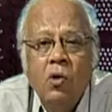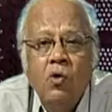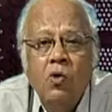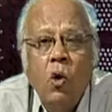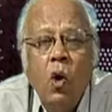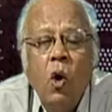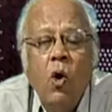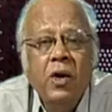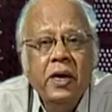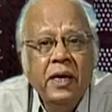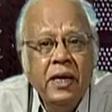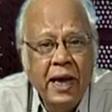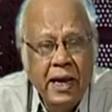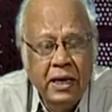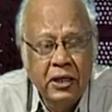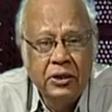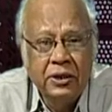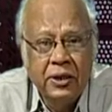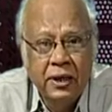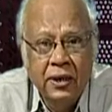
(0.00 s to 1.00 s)

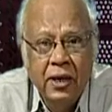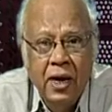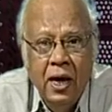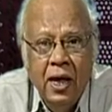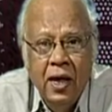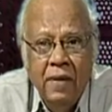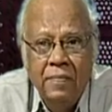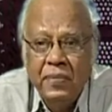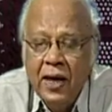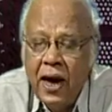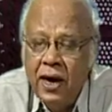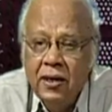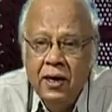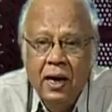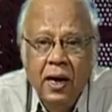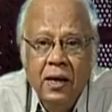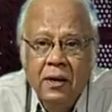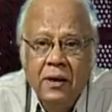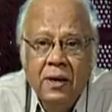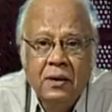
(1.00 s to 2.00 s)
coordination that
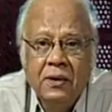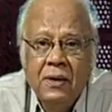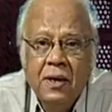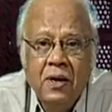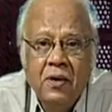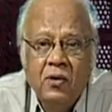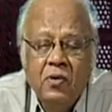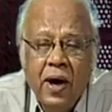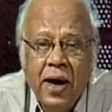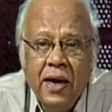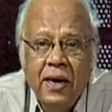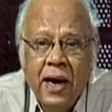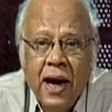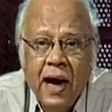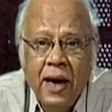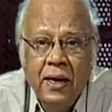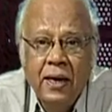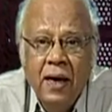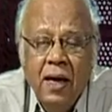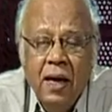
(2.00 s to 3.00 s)
the Third Reich
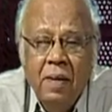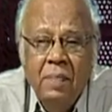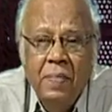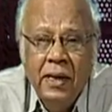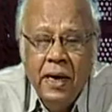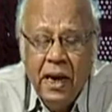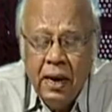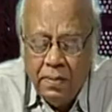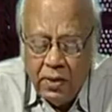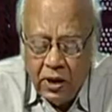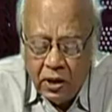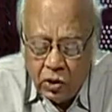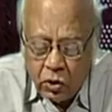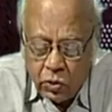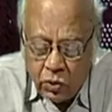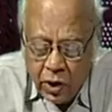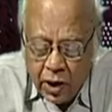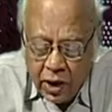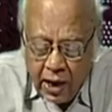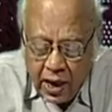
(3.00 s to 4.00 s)
had been able to